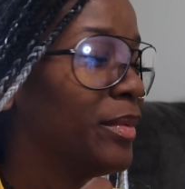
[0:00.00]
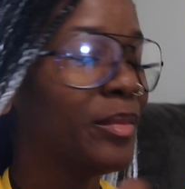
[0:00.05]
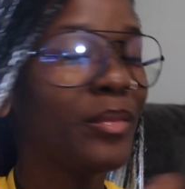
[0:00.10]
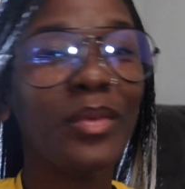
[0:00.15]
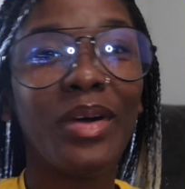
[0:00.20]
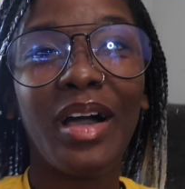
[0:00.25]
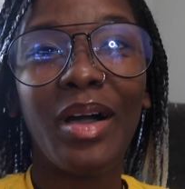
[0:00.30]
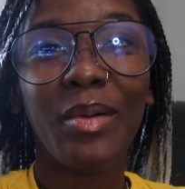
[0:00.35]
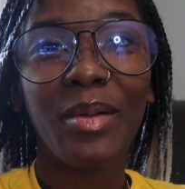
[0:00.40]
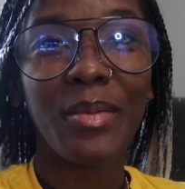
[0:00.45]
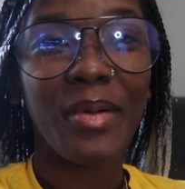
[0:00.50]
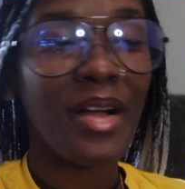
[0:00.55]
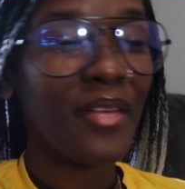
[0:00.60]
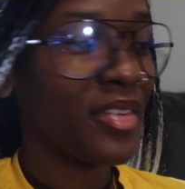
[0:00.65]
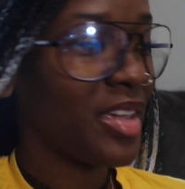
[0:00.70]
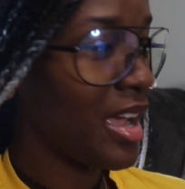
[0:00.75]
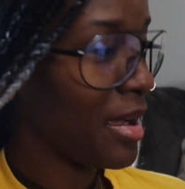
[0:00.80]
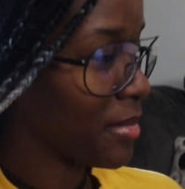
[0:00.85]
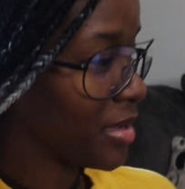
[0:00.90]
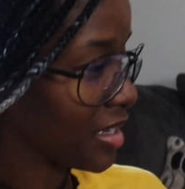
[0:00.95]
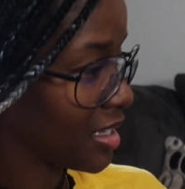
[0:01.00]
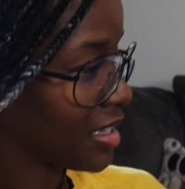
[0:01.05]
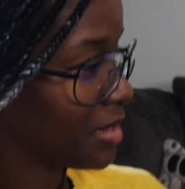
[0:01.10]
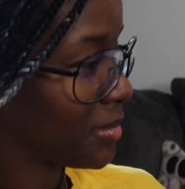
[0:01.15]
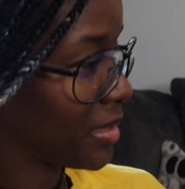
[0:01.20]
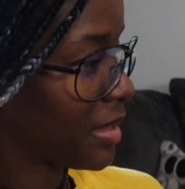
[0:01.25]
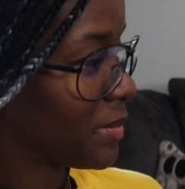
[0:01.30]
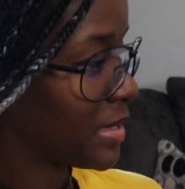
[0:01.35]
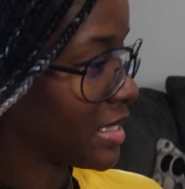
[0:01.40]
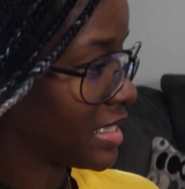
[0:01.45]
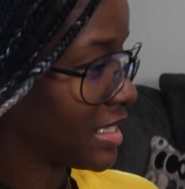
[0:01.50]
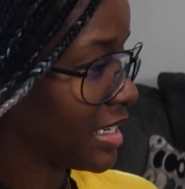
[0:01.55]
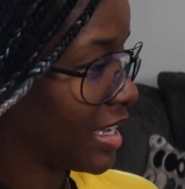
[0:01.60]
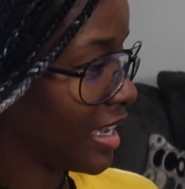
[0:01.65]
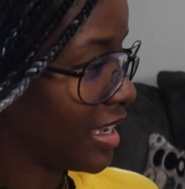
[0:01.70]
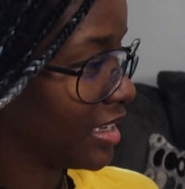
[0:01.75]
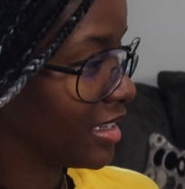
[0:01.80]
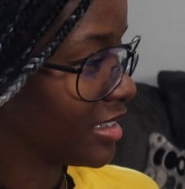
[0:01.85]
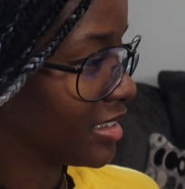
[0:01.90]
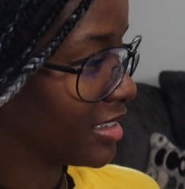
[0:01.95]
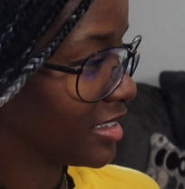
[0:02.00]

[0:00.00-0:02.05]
while we were off camera. Come let me see, Kai.